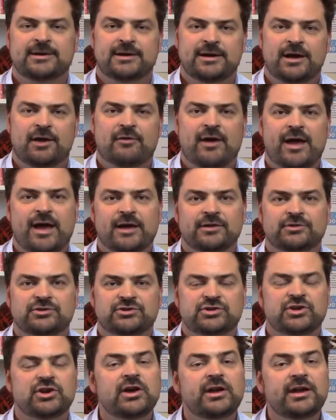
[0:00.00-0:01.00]
around
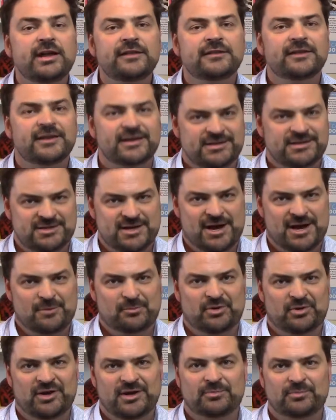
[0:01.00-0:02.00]
turning these young
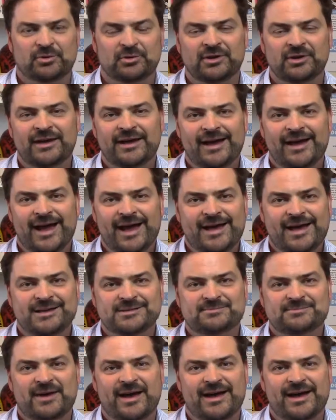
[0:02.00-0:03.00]
people as
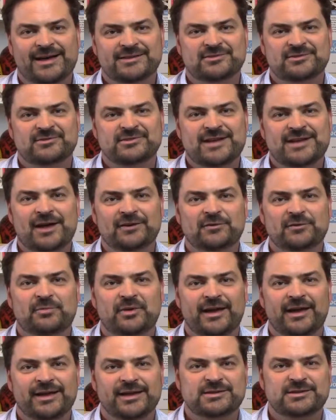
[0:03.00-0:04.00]
a result of
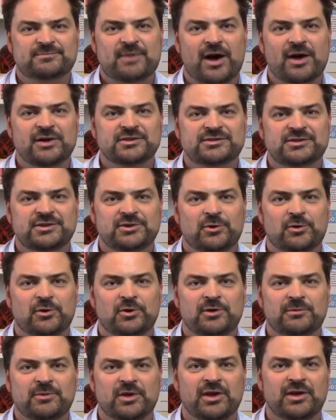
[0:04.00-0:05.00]
being exposed to your
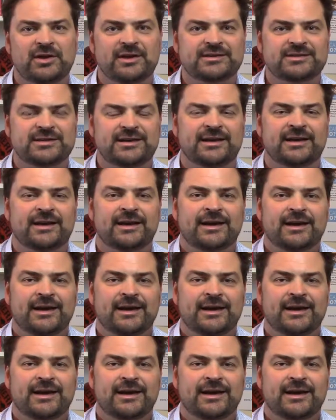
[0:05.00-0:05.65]
community